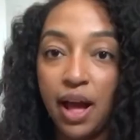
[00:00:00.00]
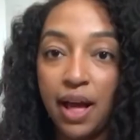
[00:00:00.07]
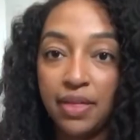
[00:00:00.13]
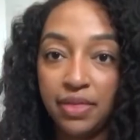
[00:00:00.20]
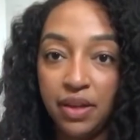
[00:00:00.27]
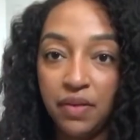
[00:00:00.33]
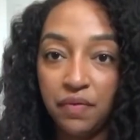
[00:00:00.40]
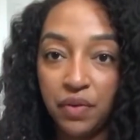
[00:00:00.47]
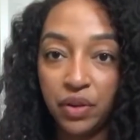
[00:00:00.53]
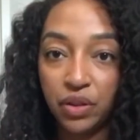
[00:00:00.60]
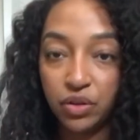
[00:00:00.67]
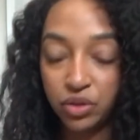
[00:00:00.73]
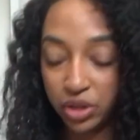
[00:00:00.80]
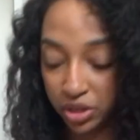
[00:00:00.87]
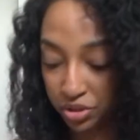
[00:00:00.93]
I think for
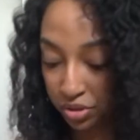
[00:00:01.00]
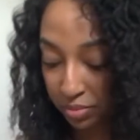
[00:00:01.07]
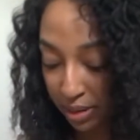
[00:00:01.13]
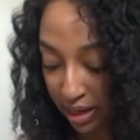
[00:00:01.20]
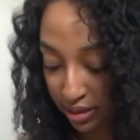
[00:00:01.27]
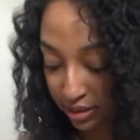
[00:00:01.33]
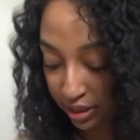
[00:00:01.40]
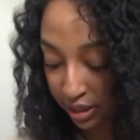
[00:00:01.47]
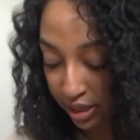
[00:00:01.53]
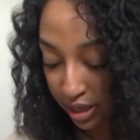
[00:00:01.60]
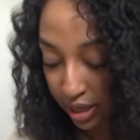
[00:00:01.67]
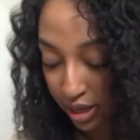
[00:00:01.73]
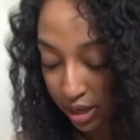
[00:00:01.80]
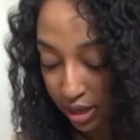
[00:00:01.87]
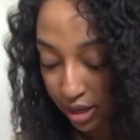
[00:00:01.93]
the treasure basket,
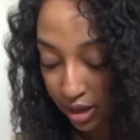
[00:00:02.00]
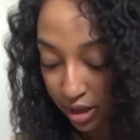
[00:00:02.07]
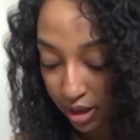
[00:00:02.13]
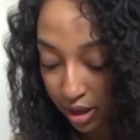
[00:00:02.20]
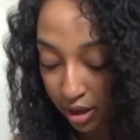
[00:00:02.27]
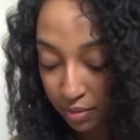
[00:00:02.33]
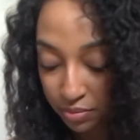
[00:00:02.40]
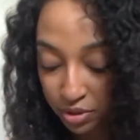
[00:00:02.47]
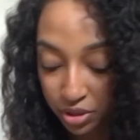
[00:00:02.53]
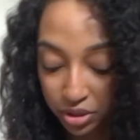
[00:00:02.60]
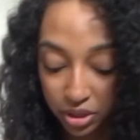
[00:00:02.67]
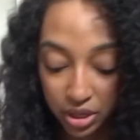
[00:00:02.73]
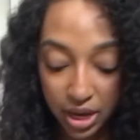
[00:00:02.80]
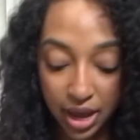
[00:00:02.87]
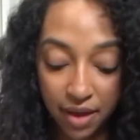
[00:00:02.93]
I'm just
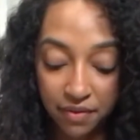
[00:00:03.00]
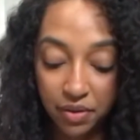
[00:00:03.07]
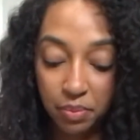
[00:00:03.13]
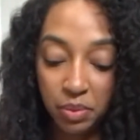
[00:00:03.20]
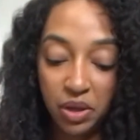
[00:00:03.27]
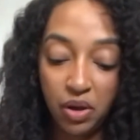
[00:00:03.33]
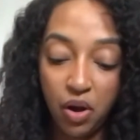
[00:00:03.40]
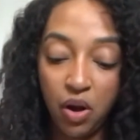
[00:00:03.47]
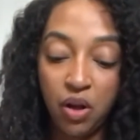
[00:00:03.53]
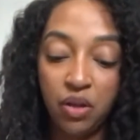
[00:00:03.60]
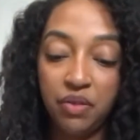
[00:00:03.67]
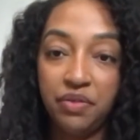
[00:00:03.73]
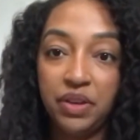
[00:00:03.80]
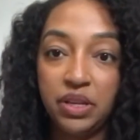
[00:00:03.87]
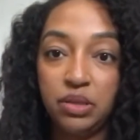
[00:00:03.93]
gonna have it be all
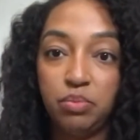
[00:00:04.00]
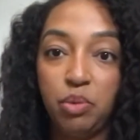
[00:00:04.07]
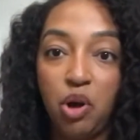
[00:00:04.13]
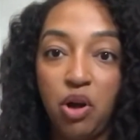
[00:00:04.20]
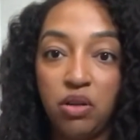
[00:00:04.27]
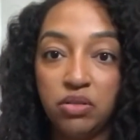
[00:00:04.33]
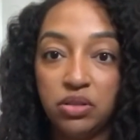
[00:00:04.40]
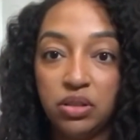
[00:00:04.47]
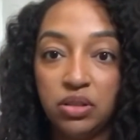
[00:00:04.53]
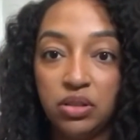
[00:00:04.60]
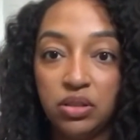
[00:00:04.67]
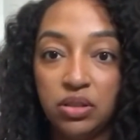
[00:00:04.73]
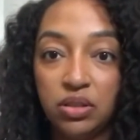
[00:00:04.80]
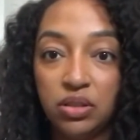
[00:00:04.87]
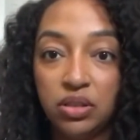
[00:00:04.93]
of his balls,
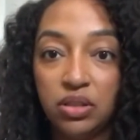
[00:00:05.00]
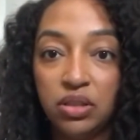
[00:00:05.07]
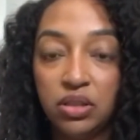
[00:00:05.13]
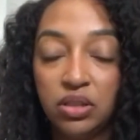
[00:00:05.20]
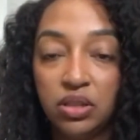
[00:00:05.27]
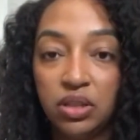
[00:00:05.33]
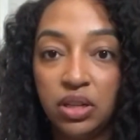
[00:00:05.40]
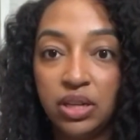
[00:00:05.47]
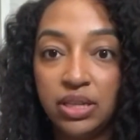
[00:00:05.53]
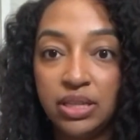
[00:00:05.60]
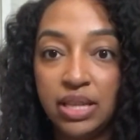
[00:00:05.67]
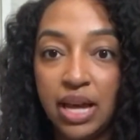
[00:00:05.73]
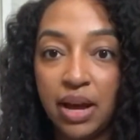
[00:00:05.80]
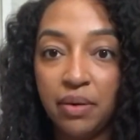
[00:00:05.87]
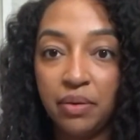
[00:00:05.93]
because
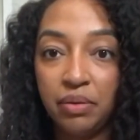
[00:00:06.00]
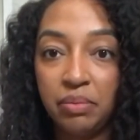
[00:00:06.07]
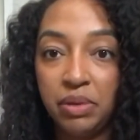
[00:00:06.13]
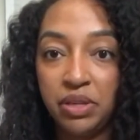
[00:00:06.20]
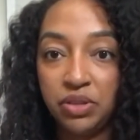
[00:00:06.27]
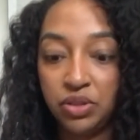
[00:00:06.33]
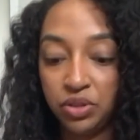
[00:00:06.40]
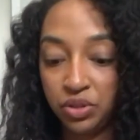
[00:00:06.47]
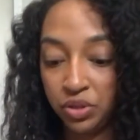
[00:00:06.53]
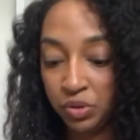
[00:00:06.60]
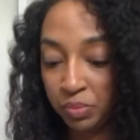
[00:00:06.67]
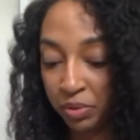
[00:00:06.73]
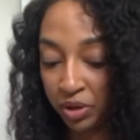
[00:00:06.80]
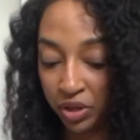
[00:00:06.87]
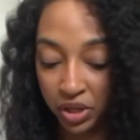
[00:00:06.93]
that would be
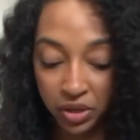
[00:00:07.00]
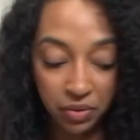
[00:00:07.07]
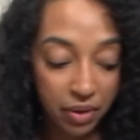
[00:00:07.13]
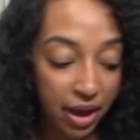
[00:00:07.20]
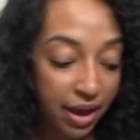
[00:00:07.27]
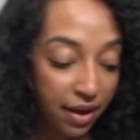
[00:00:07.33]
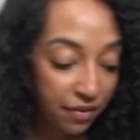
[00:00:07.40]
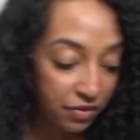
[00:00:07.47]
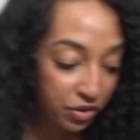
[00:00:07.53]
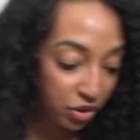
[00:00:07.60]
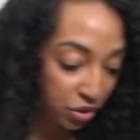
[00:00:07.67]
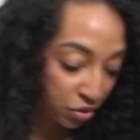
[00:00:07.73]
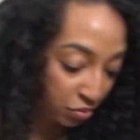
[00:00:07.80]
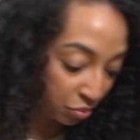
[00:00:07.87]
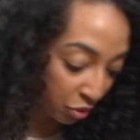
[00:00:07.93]
super cute. I have
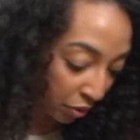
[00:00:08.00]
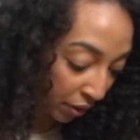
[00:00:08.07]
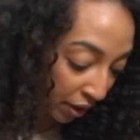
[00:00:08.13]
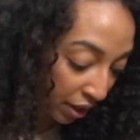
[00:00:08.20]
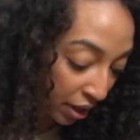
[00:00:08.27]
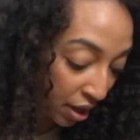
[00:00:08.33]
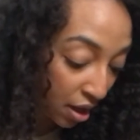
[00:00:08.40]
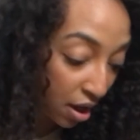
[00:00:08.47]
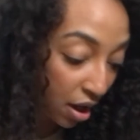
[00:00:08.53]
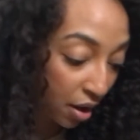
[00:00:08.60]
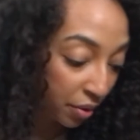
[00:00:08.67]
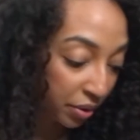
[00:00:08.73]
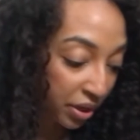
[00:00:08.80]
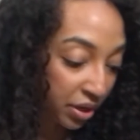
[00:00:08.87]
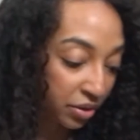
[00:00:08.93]
2 more.
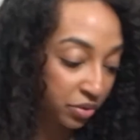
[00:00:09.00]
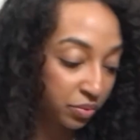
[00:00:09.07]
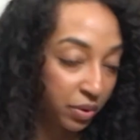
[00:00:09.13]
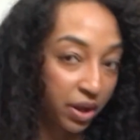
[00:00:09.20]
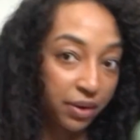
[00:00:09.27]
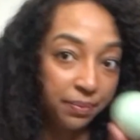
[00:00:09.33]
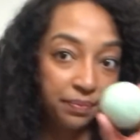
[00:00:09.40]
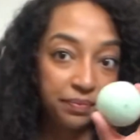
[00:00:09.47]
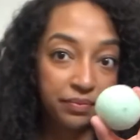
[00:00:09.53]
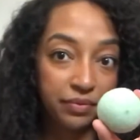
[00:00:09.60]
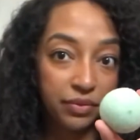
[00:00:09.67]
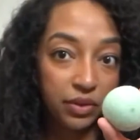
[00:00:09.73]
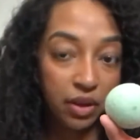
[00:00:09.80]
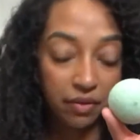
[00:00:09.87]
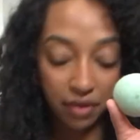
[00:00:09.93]
Oh, here's one.
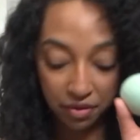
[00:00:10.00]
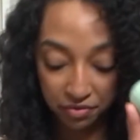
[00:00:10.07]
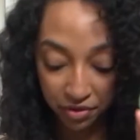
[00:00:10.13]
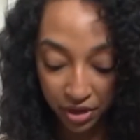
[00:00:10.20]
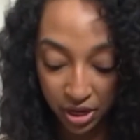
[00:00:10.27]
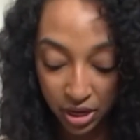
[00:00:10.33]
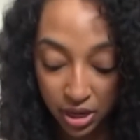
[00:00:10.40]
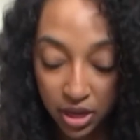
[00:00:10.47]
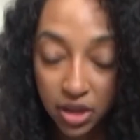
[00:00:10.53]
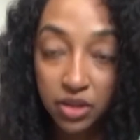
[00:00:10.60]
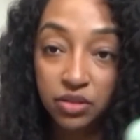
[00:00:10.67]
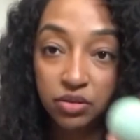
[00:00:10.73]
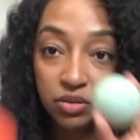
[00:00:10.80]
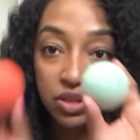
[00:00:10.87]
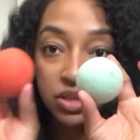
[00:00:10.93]
Love Every.
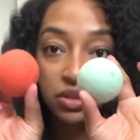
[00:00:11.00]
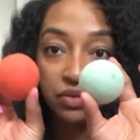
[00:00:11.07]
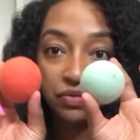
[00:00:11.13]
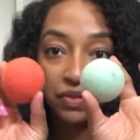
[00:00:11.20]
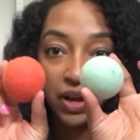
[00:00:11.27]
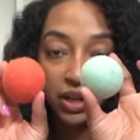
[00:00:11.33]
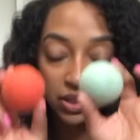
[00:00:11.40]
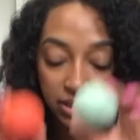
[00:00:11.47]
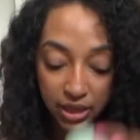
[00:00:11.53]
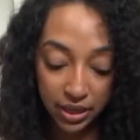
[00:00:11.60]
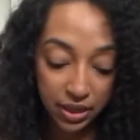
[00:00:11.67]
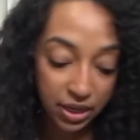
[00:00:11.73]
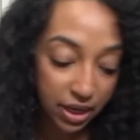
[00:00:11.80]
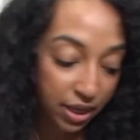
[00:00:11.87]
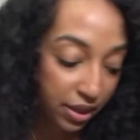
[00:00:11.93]
So these are felt,
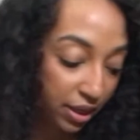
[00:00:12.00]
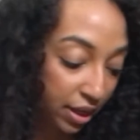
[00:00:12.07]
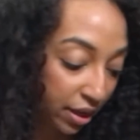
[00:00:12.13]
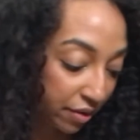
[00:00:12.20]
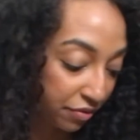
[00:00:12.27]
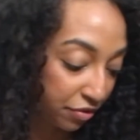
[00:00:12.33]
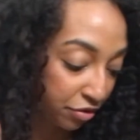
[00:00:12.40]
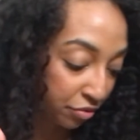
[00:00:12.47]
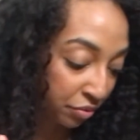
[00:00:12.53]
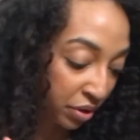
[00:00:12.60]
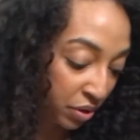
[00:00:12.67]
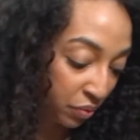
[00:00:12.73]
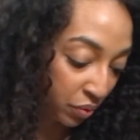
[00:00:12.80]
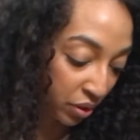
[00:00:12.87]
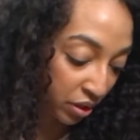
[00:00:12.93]
and then I think I have
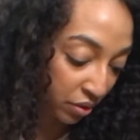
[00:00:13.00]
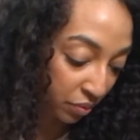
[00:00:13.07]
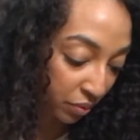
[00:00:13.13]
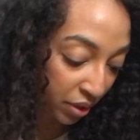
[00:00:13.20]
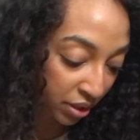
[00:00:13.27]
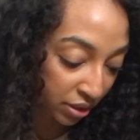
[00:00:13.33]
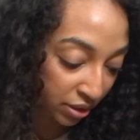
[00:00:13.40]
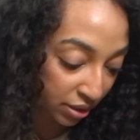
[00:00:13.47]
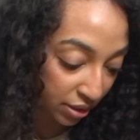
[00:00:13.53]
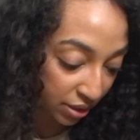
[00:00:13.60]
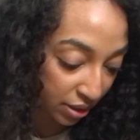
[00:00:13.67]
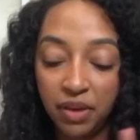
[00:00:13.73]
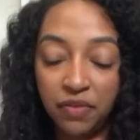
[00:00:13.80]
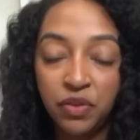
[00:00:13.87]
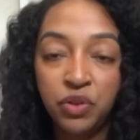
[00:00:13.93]
3 wooden ones.
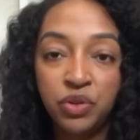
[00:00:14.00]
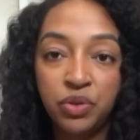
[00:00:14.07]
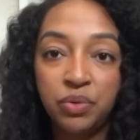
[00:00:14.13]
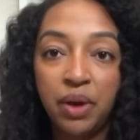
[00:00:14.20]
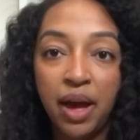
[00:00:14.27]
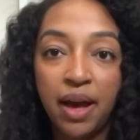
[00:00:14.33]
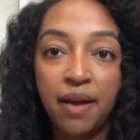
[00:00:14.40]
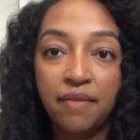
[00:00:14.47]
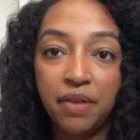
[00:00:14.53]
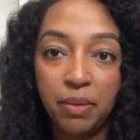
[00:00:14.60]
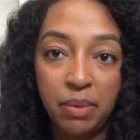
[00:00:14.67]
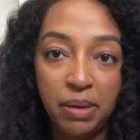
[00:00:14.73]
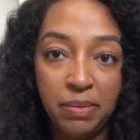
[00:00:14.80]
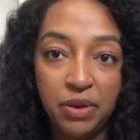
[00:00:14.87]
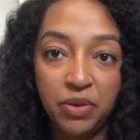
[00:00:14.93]
If you do have a
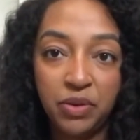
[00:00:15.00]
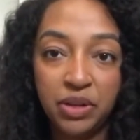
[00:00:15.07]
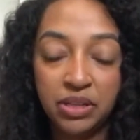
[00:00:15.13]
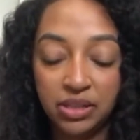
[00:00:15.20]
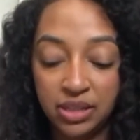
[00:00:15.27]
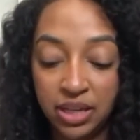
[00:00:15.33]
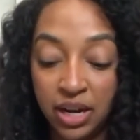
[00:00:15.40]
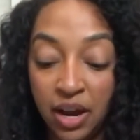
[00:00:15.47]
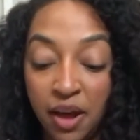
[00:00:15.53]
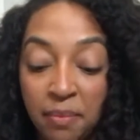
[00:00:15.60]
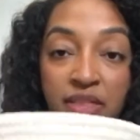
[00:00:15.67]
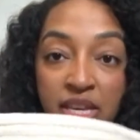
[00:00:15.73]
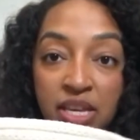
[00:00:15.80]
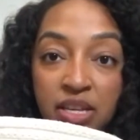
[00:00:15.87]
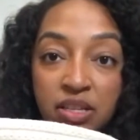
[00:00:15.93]
baby who can sit
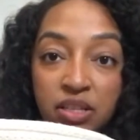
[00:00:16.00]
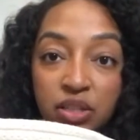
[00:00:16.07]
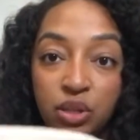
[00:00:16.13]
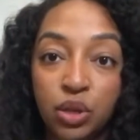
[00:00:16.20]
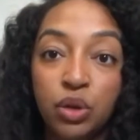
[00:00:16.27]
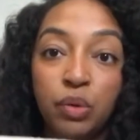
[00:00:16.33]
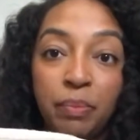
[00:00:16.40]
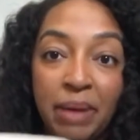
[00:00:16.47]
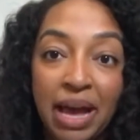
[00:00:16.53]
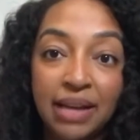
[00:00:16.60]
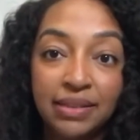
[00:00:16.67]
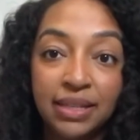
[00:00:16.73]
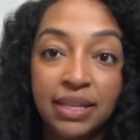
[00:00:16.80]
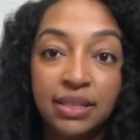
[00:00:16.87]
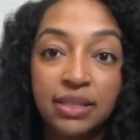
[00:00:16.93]
up, these little
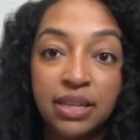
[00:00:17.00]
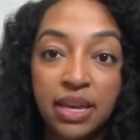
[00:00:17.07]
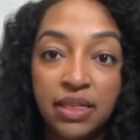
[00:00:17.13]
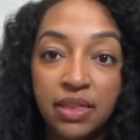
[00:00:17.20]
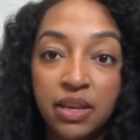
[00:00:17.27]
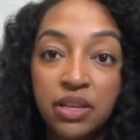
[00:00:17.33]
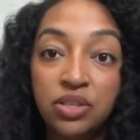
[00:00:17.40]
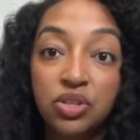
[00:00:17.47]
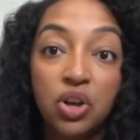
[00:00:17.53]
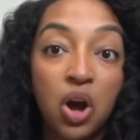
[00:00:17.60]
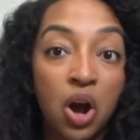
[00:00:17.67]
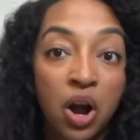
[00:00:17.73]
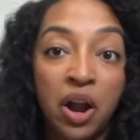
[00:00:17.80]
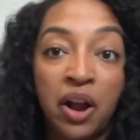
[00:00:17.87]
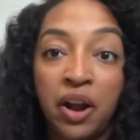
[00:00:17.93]
baskets like this
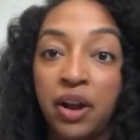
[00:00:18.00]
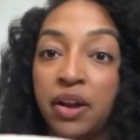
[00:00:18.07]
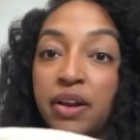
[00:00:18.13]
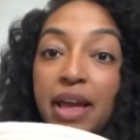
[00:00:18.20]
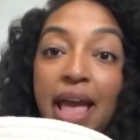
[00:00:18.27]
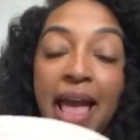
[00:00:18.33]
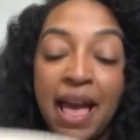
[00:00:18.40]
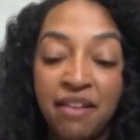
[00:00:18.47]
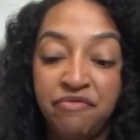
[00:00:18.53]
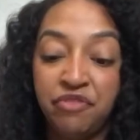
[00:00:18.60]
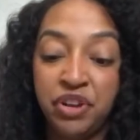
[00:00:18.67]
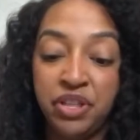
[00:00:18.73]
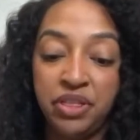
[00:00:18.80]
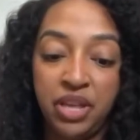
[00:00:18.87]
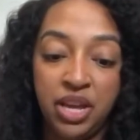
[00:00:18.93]
are
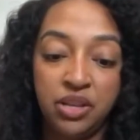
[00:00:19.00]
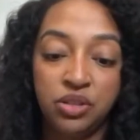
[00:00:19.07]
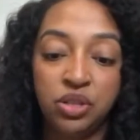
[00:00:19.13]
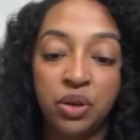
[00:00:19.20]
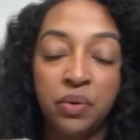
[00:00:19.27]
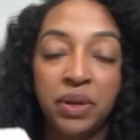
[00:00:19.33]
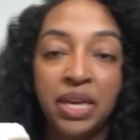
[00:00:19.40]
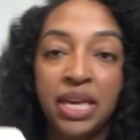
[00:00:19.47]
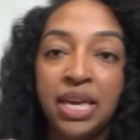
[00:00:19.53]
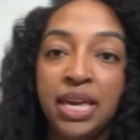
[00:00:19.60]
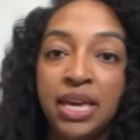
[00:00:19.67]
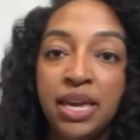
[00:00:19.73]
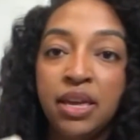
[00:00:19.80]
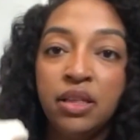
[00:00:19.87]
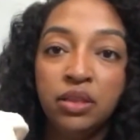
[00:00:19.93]
everything. So
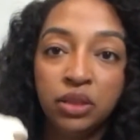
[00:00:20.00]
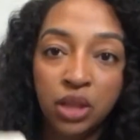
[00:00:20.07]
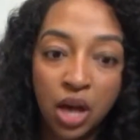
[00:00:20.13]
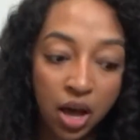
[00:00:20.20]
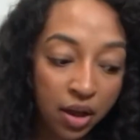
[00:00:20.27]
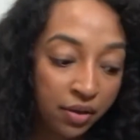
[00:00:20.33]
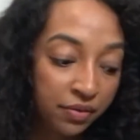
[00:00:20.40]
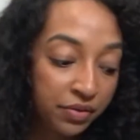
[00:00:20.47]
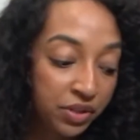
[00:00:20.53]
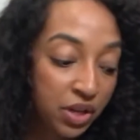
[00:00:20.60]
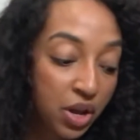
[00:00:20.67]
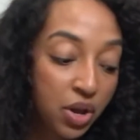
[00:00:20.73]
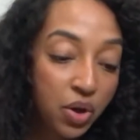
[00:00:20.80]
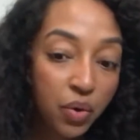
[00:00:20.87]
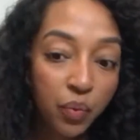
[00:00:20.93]
he loves
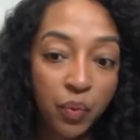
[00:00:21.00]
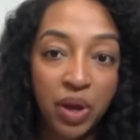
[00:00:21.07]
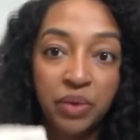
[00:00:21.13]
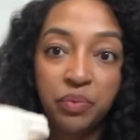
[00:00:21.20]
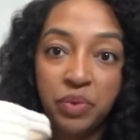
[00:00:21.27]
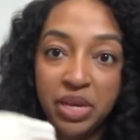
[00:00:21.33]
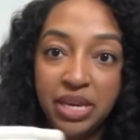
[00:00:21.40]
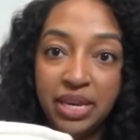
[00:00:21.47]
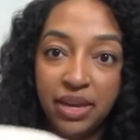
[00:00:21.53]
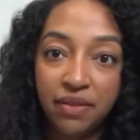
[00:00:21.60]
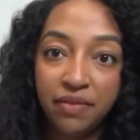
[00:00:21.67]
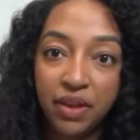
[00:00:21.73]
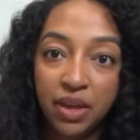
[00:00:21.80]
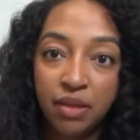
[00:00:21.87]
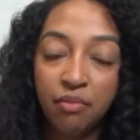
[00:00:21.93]
when we
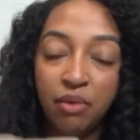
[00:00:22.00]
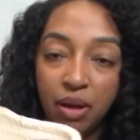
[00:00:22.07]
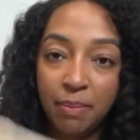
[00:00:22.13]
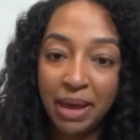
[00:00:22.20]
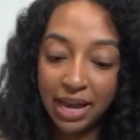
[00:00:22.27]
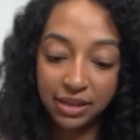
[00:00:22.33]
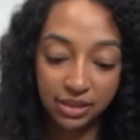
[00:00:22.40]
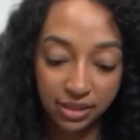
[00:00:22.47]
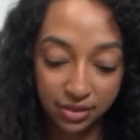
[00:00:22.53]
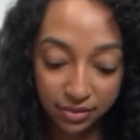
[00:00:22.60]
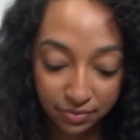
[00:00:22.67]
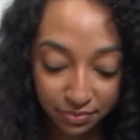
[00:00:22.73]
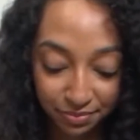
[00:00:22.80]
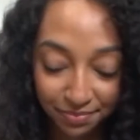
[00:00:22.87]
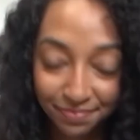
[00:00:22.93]
give him a
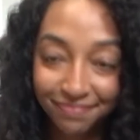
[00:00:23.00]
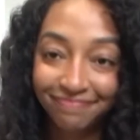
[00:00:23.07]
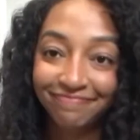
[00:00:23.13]
basket.